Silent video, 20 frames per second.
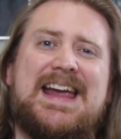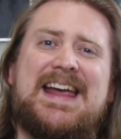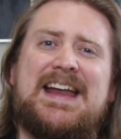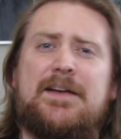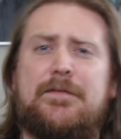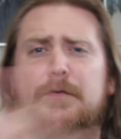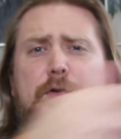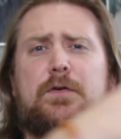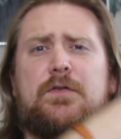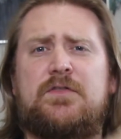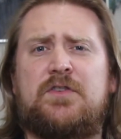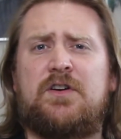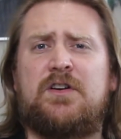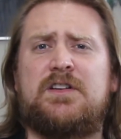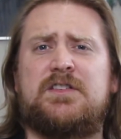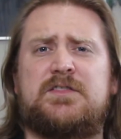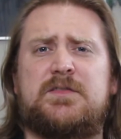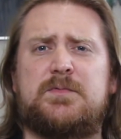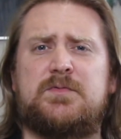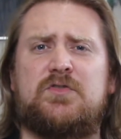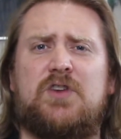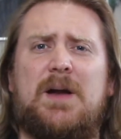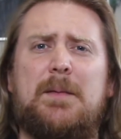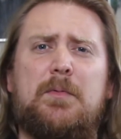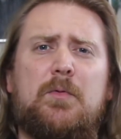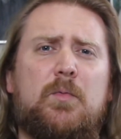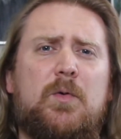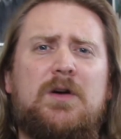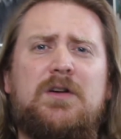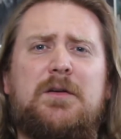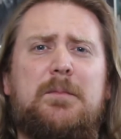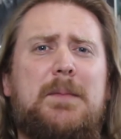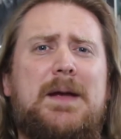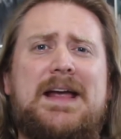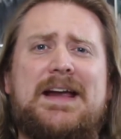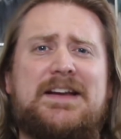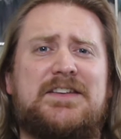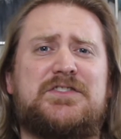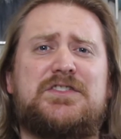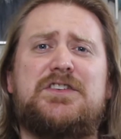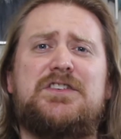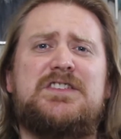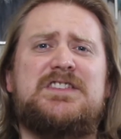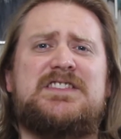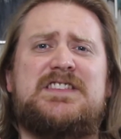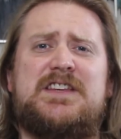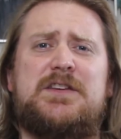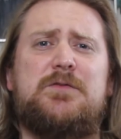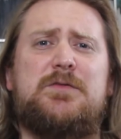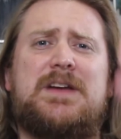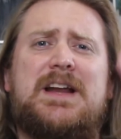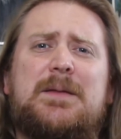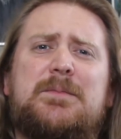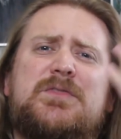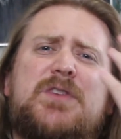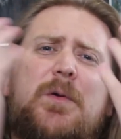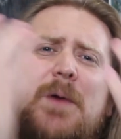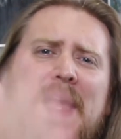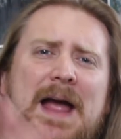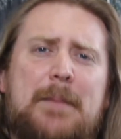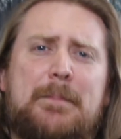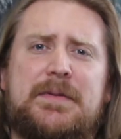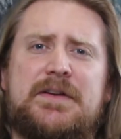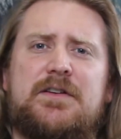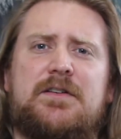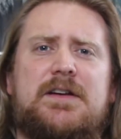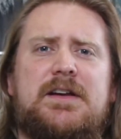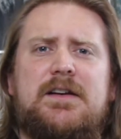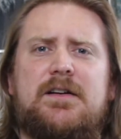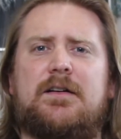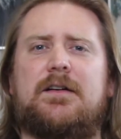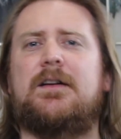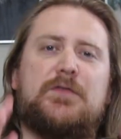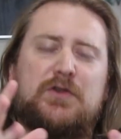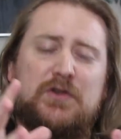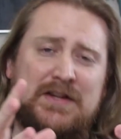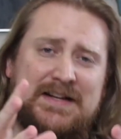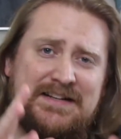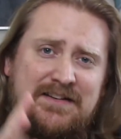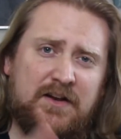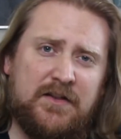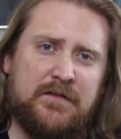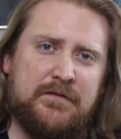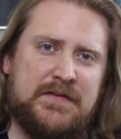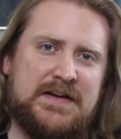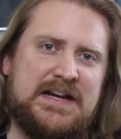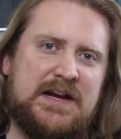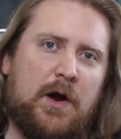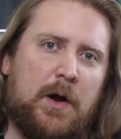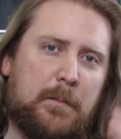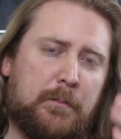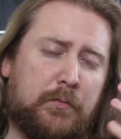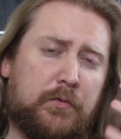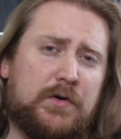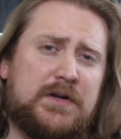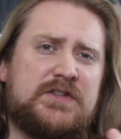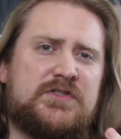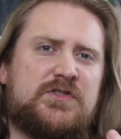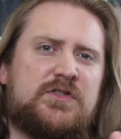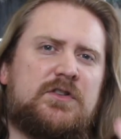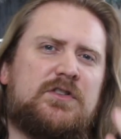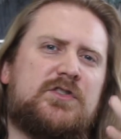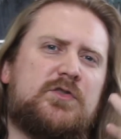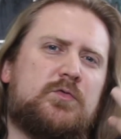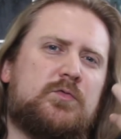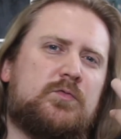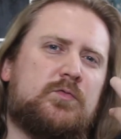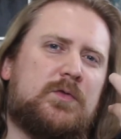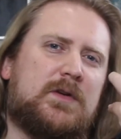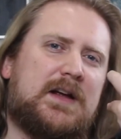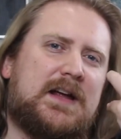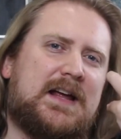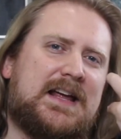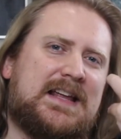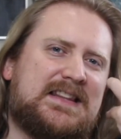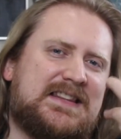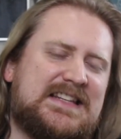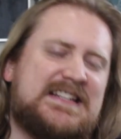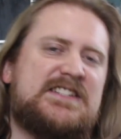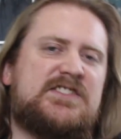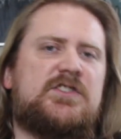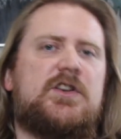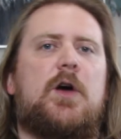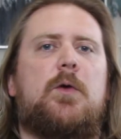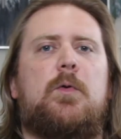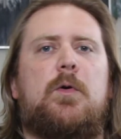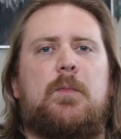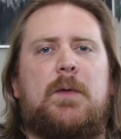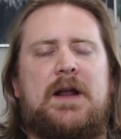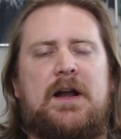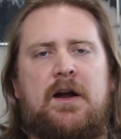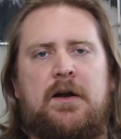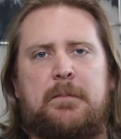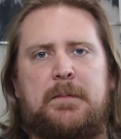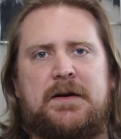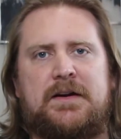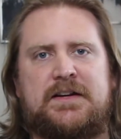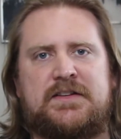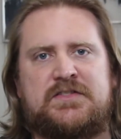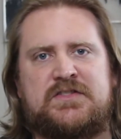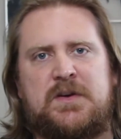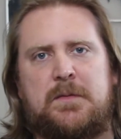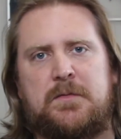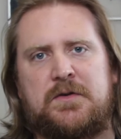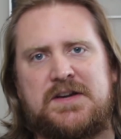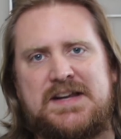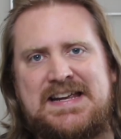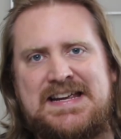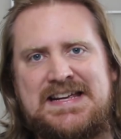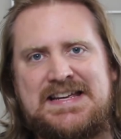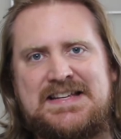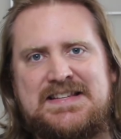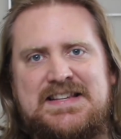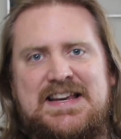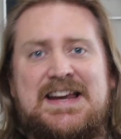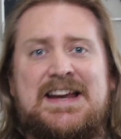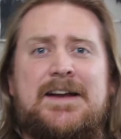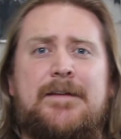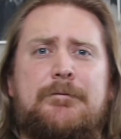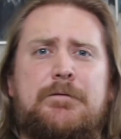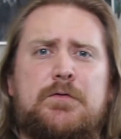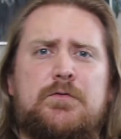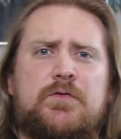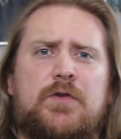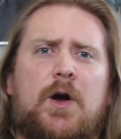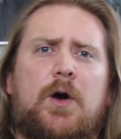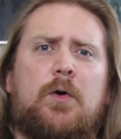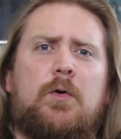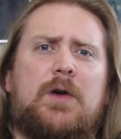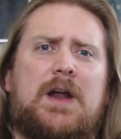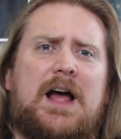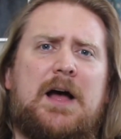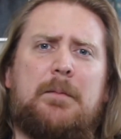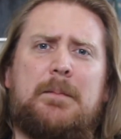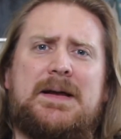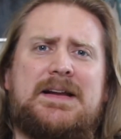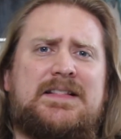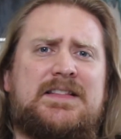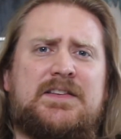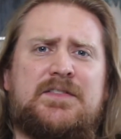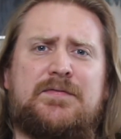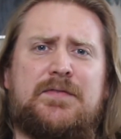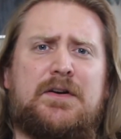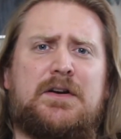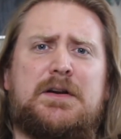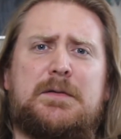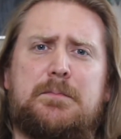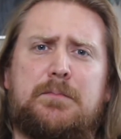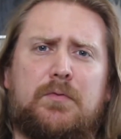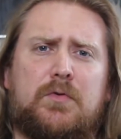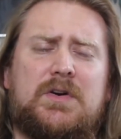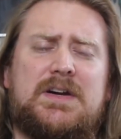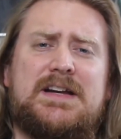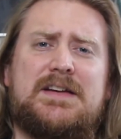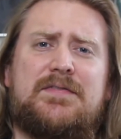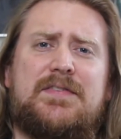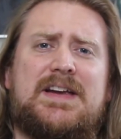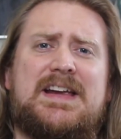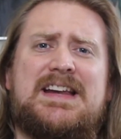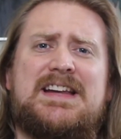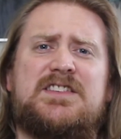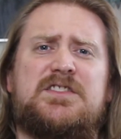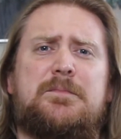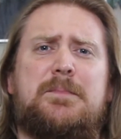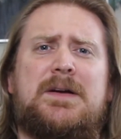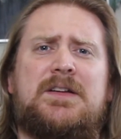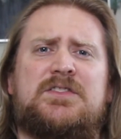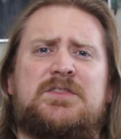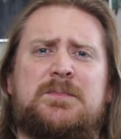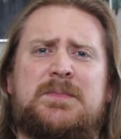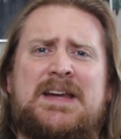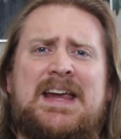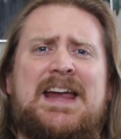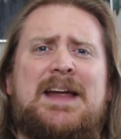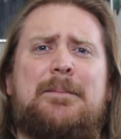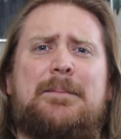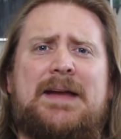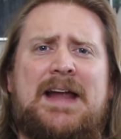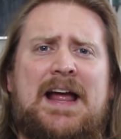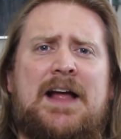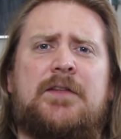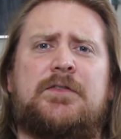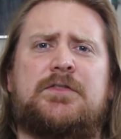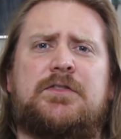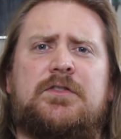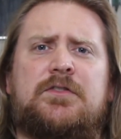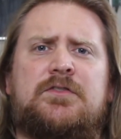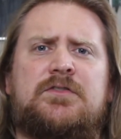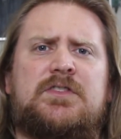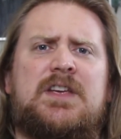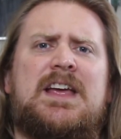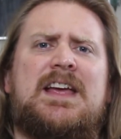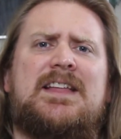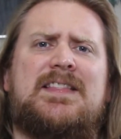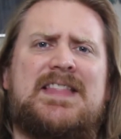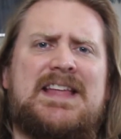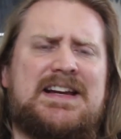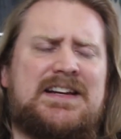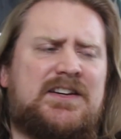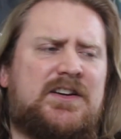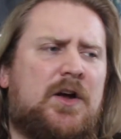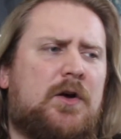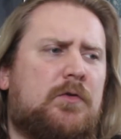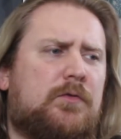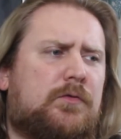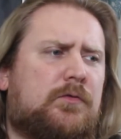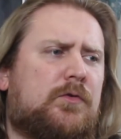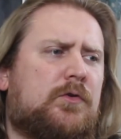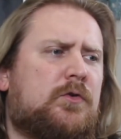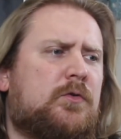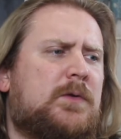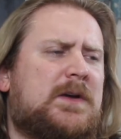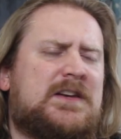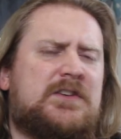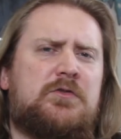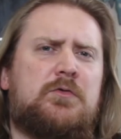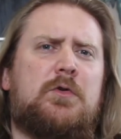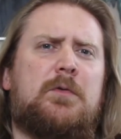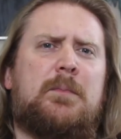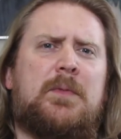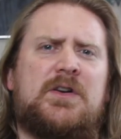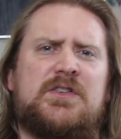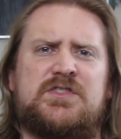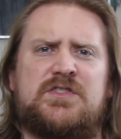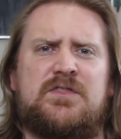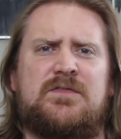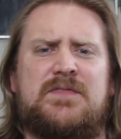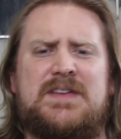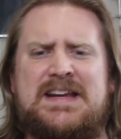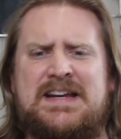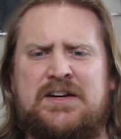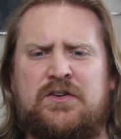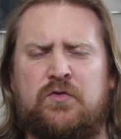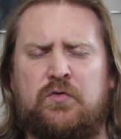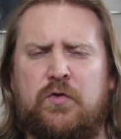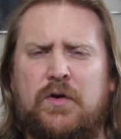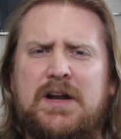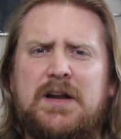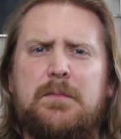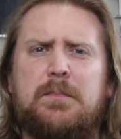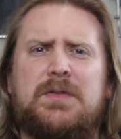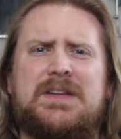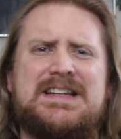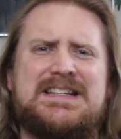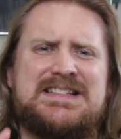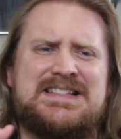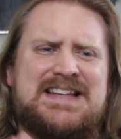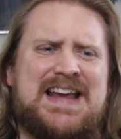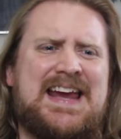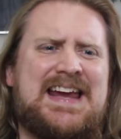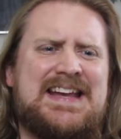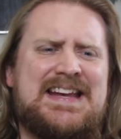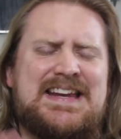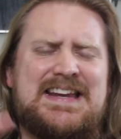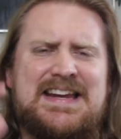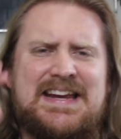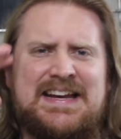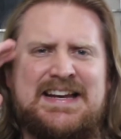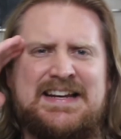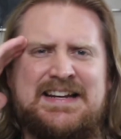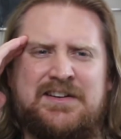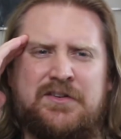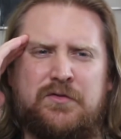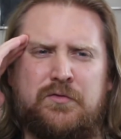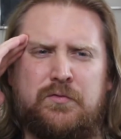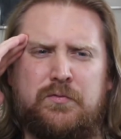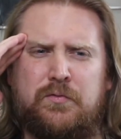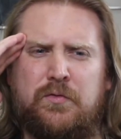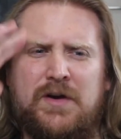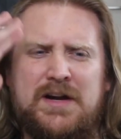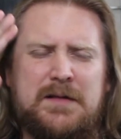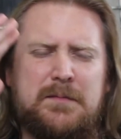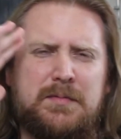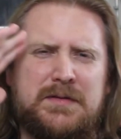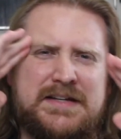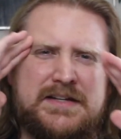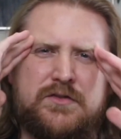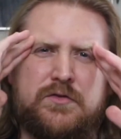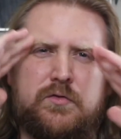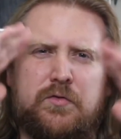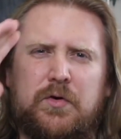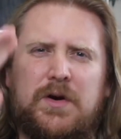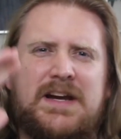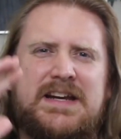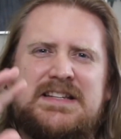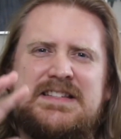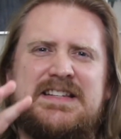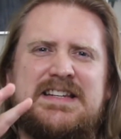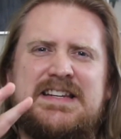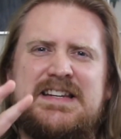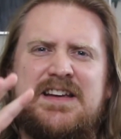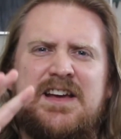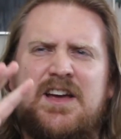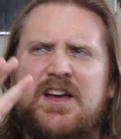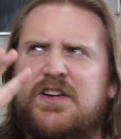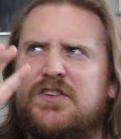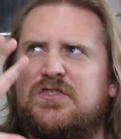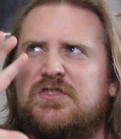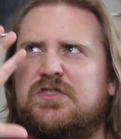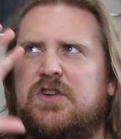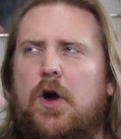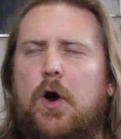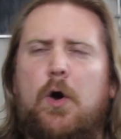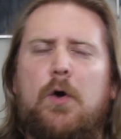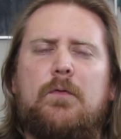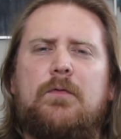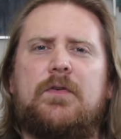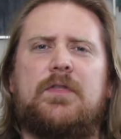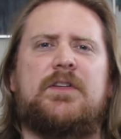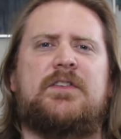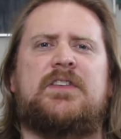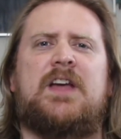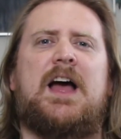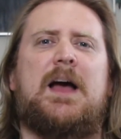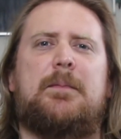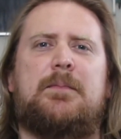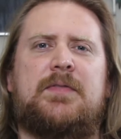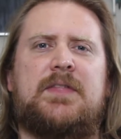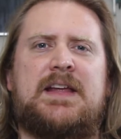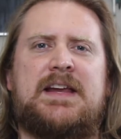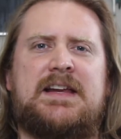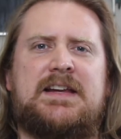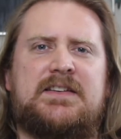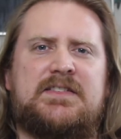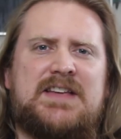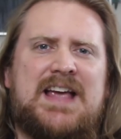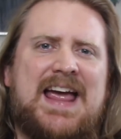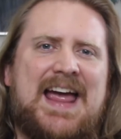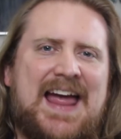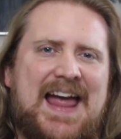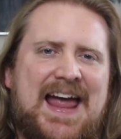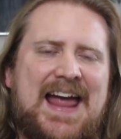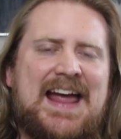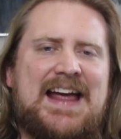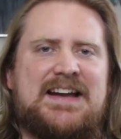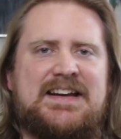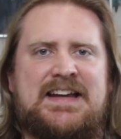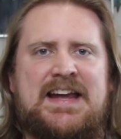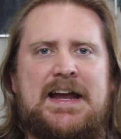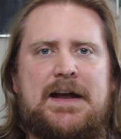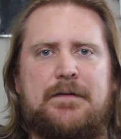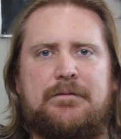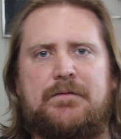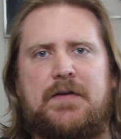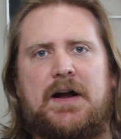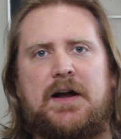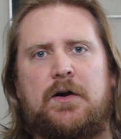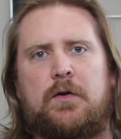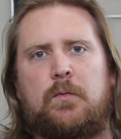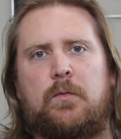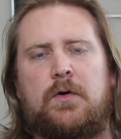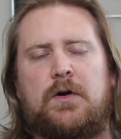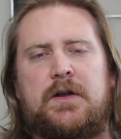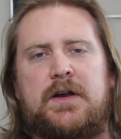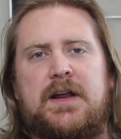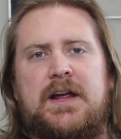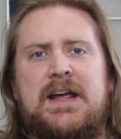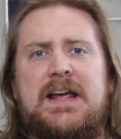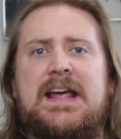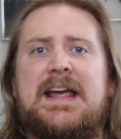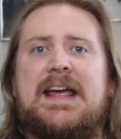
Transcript: And if you're a returning subscriber, welcome back. It's good to see you again. I'm so happy you're here. If you clicked on the video, I'm pretty sure you at least know what Wet Hot American Summer is, and if you don't, I'll make this very brief. It is about some camp counselors that go through and do a bunch of incredibly zany and incredibly crazy, just over-the-top things at Camp Firewood.